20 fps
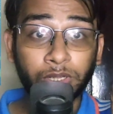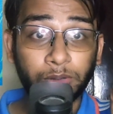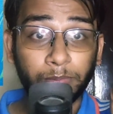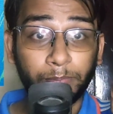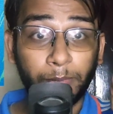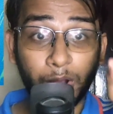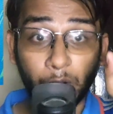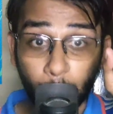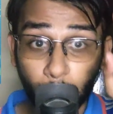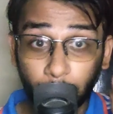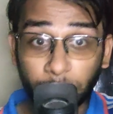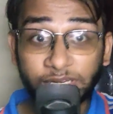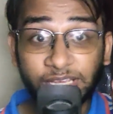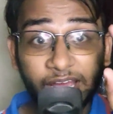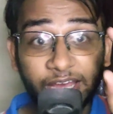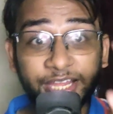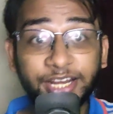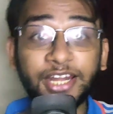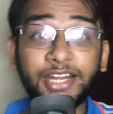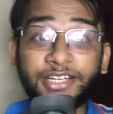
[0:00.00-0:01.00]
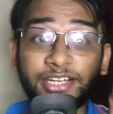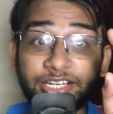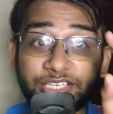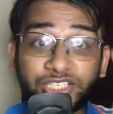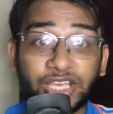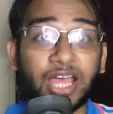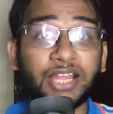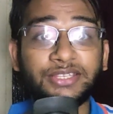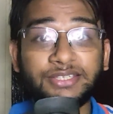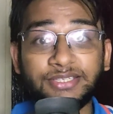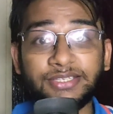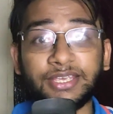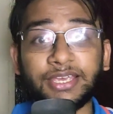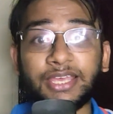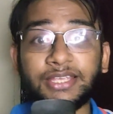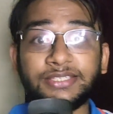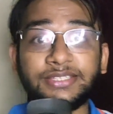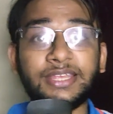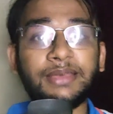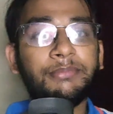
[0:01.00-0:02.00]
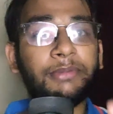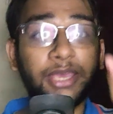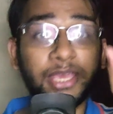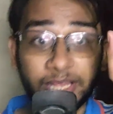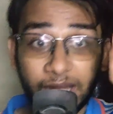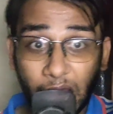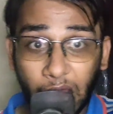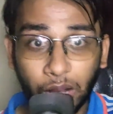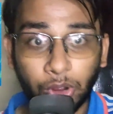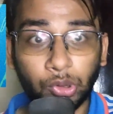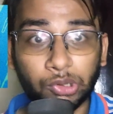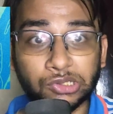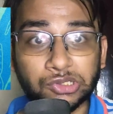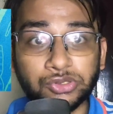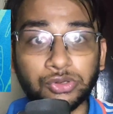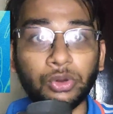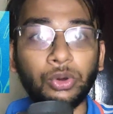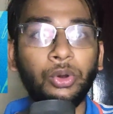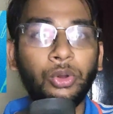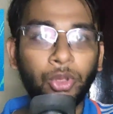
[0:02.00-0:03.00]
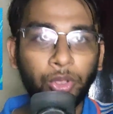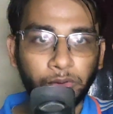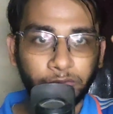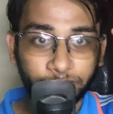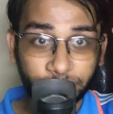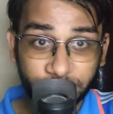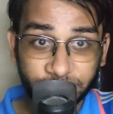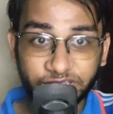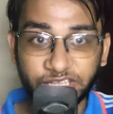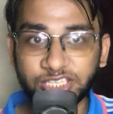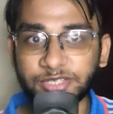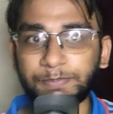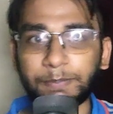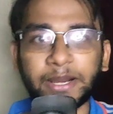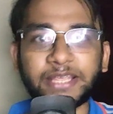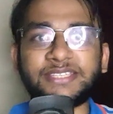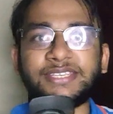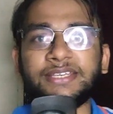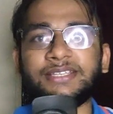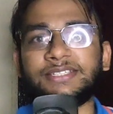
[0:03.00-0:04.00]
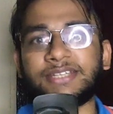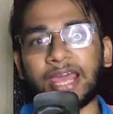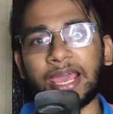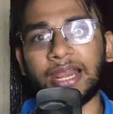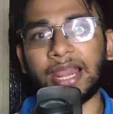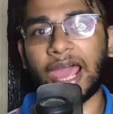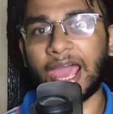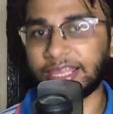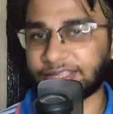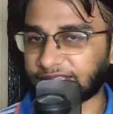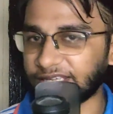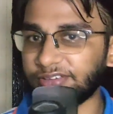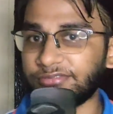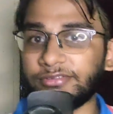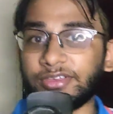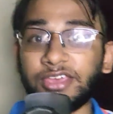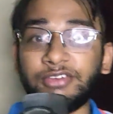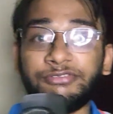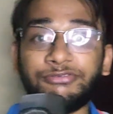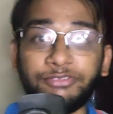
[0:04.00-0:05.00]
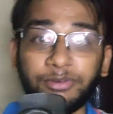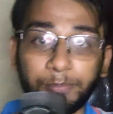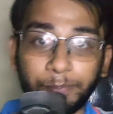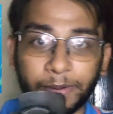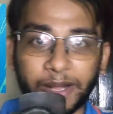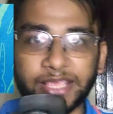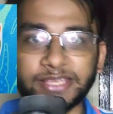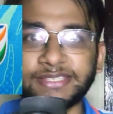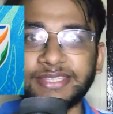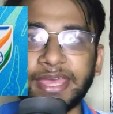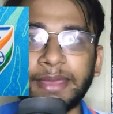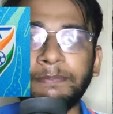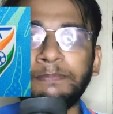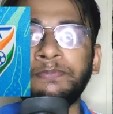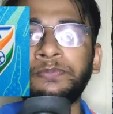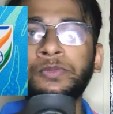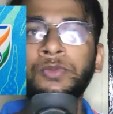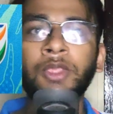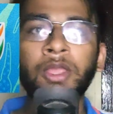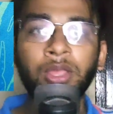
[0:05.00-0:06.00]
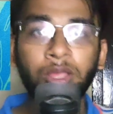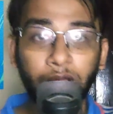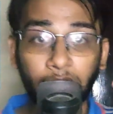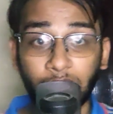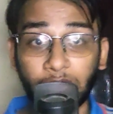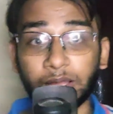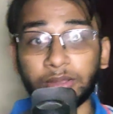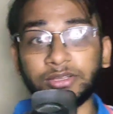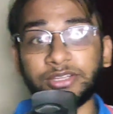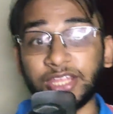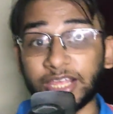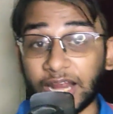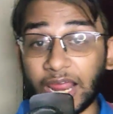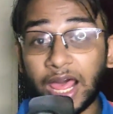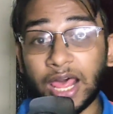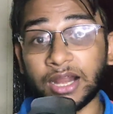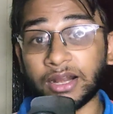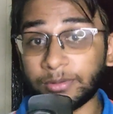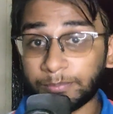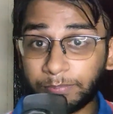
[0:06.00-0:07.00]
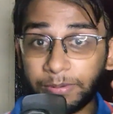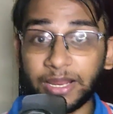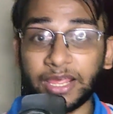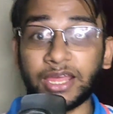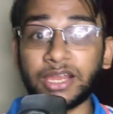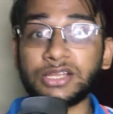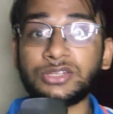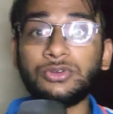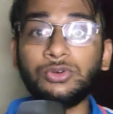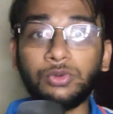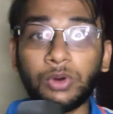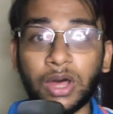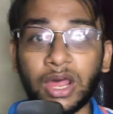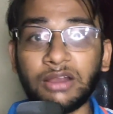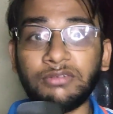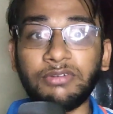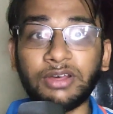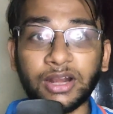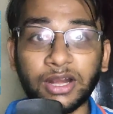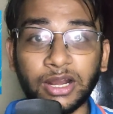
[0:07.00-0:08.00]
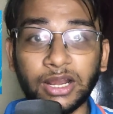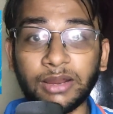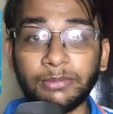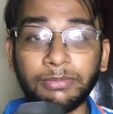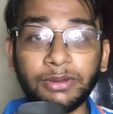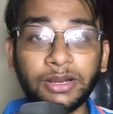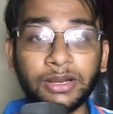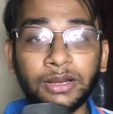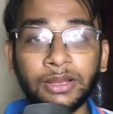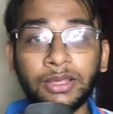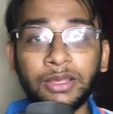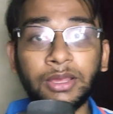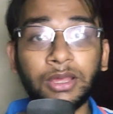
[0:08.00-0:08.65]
Mongolia created chances against them. Iraq also, with this pressing style. I think if we press them, there are players who are vulnerable.